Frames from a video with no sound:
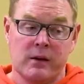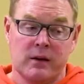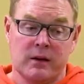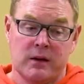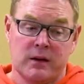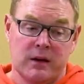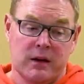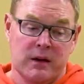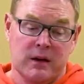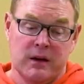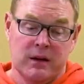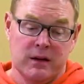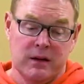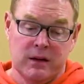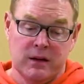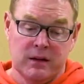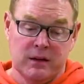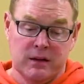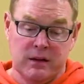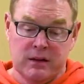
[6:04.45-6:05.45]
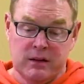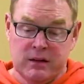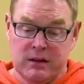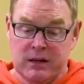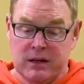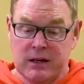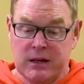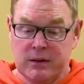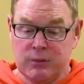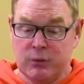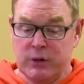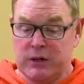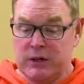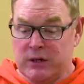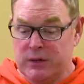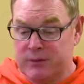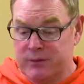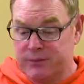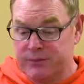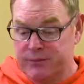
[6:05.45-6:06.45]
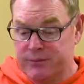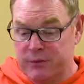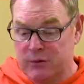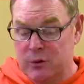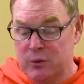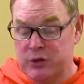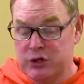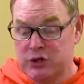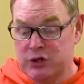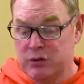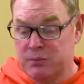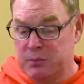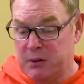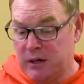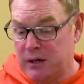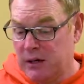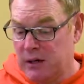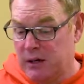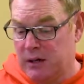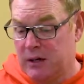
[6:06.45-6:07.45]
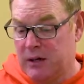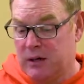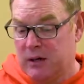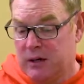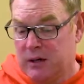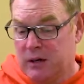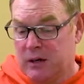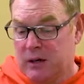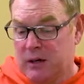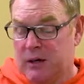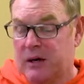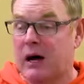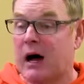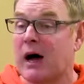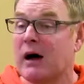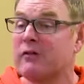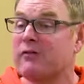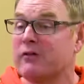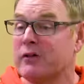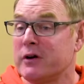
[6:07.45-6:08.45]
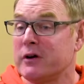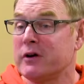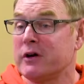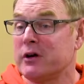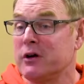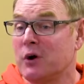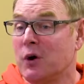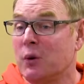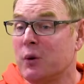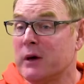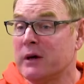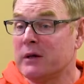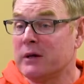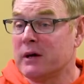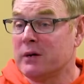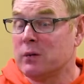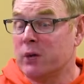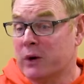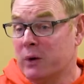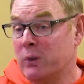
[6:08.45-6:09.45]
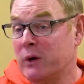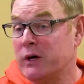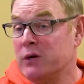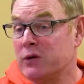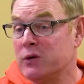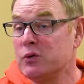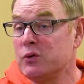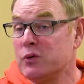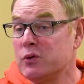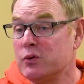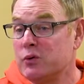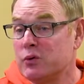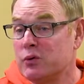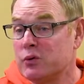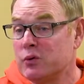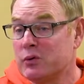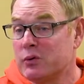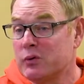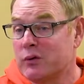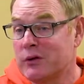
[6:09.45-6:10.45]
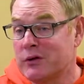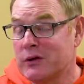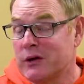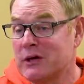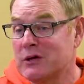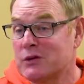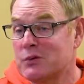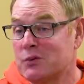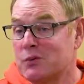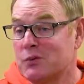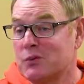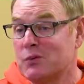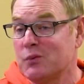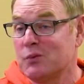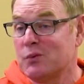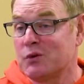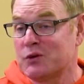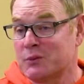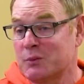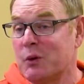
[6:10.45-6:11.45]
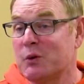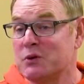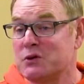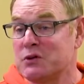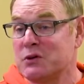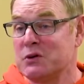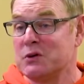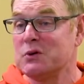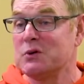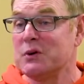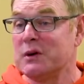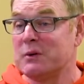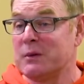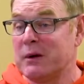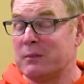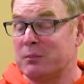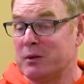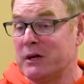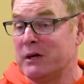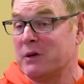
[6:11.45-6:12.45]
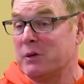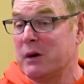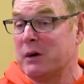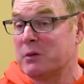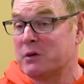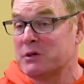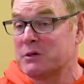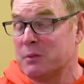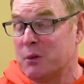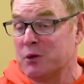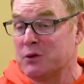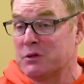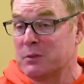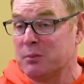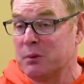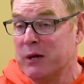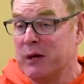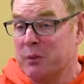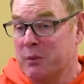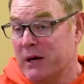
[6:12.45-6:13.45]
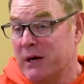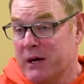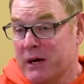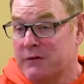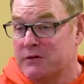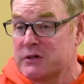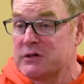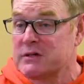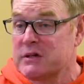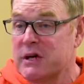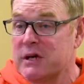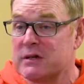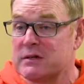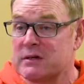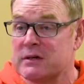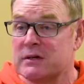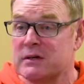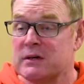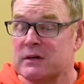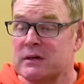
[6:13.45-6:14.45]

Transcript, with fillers: Uh, and, and then and then again, we we should be confident in knowing that when we do the things we're supposed to do and, and play the way we're supposed to play, we can have success.